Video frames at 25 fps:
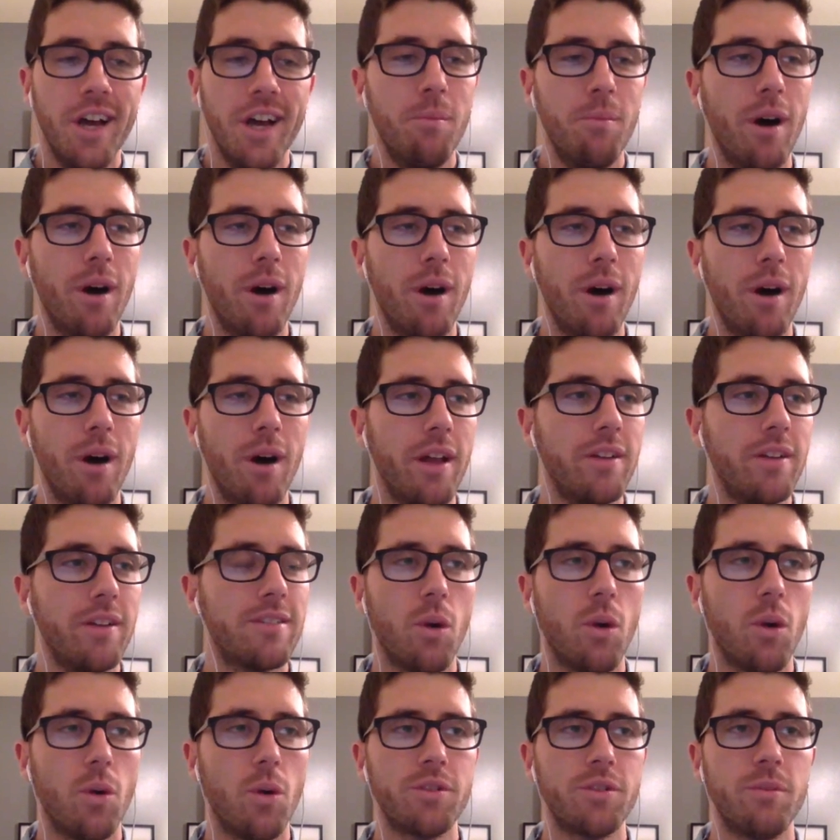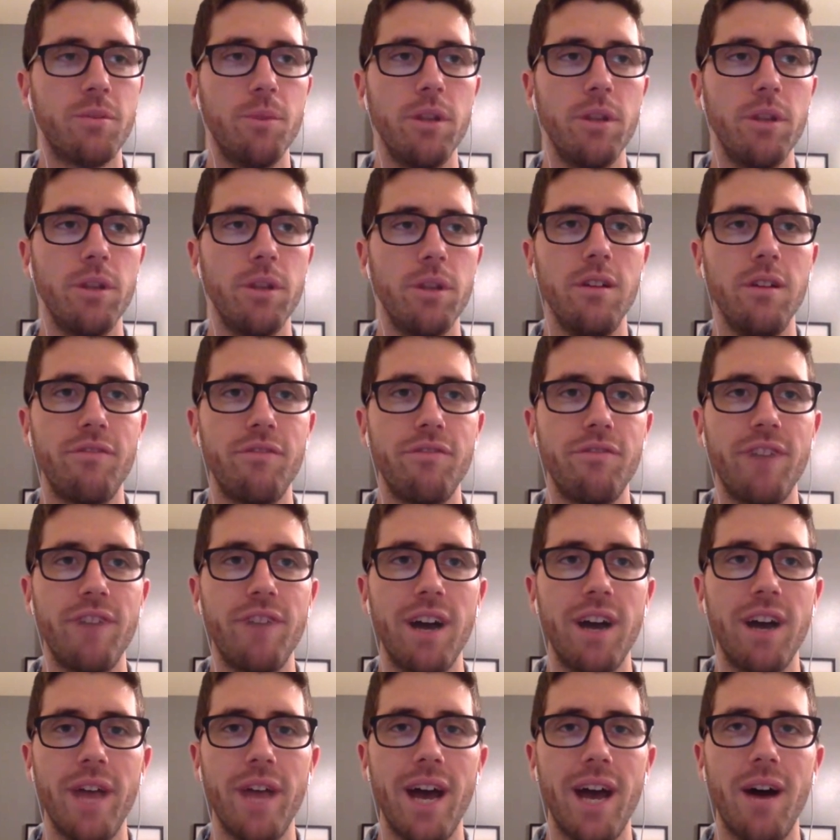but just like ultimately
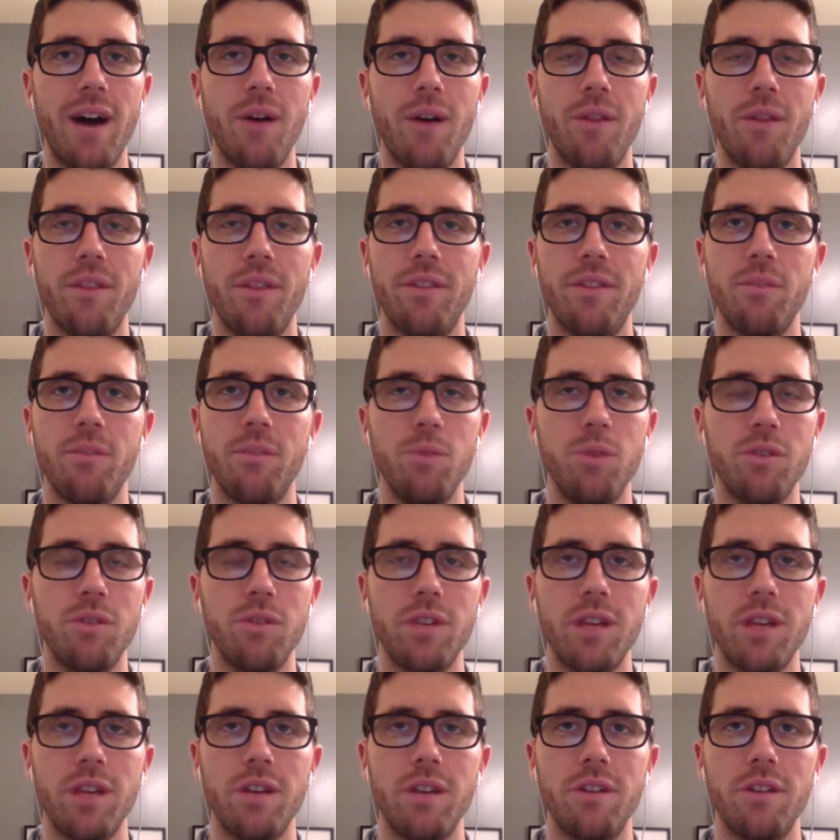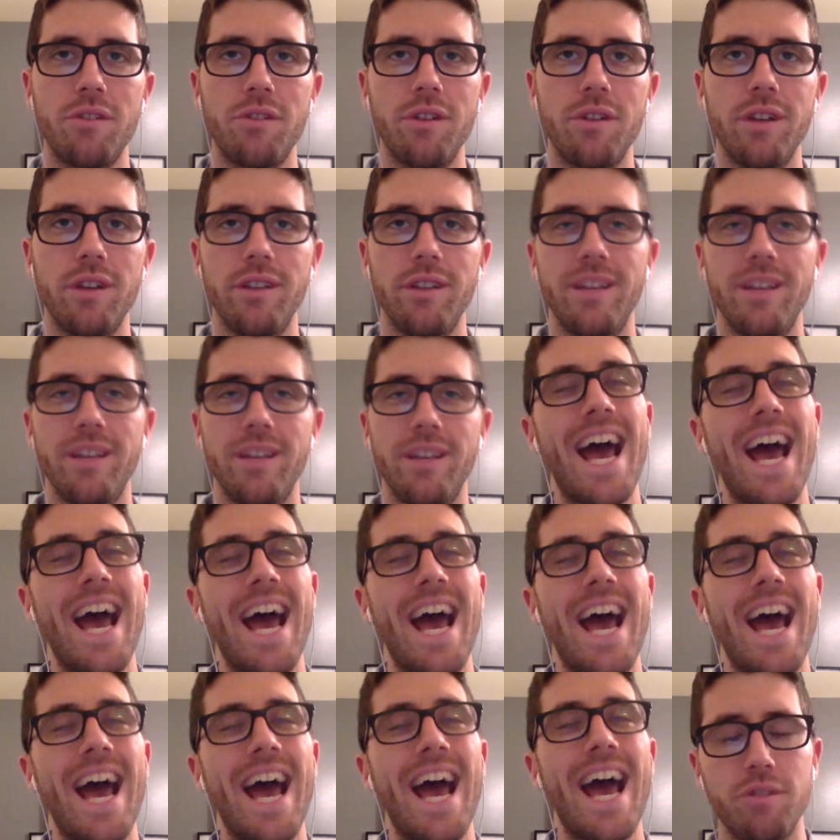found out that the music industry and the
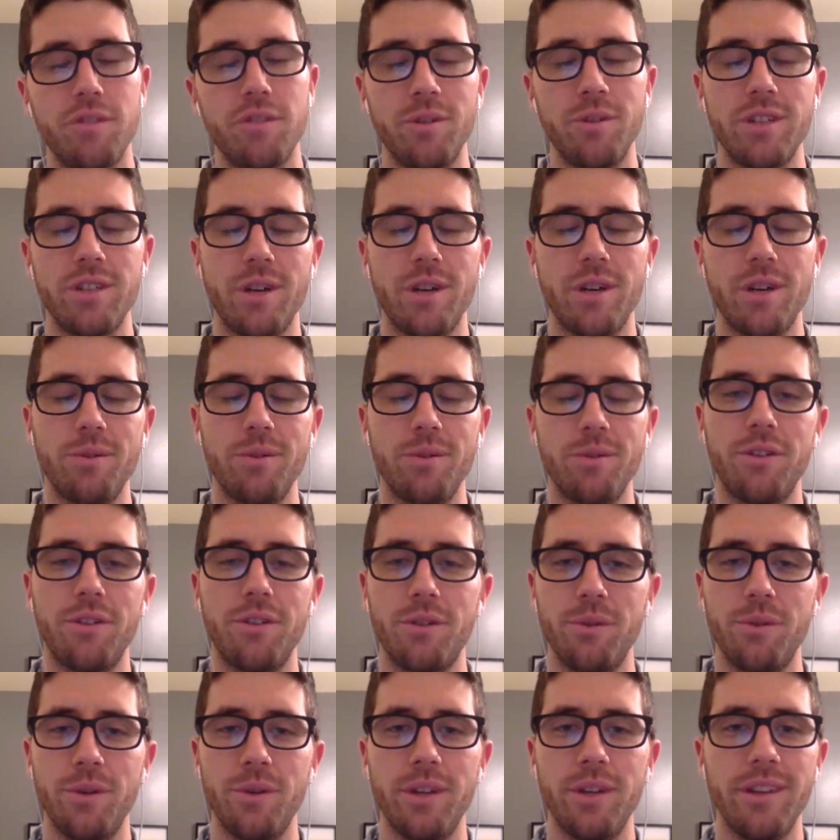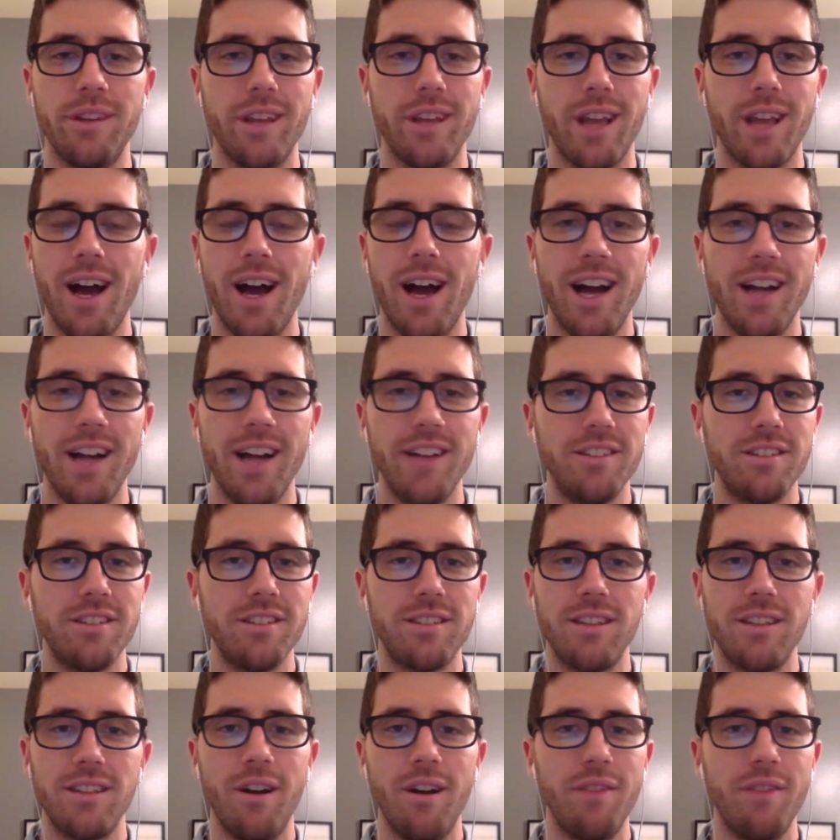ad industry, which I was also in, like I just
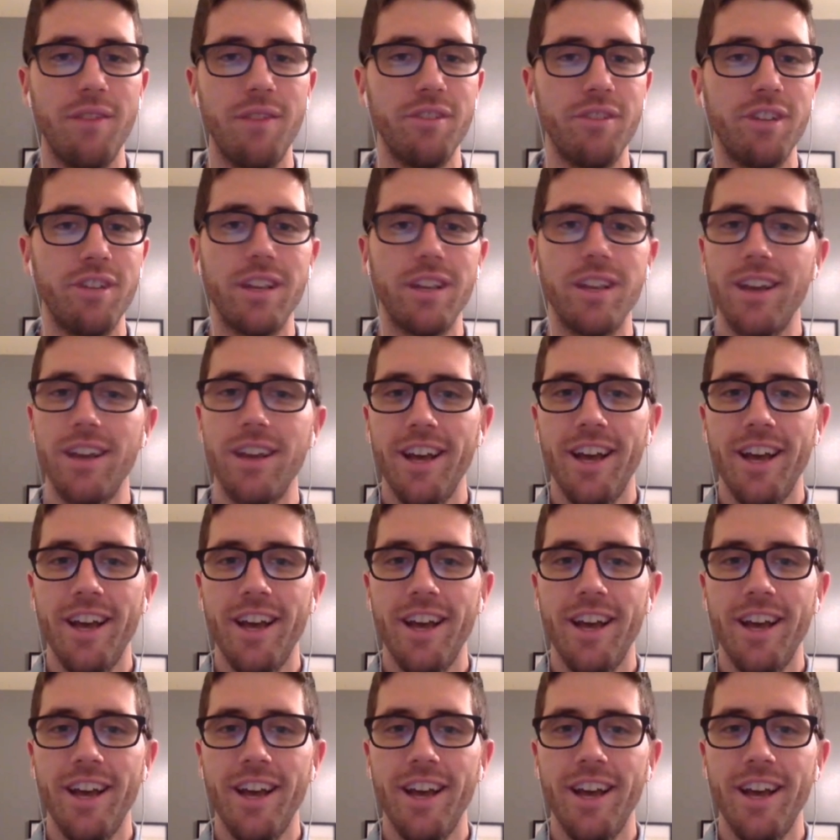didn't love it,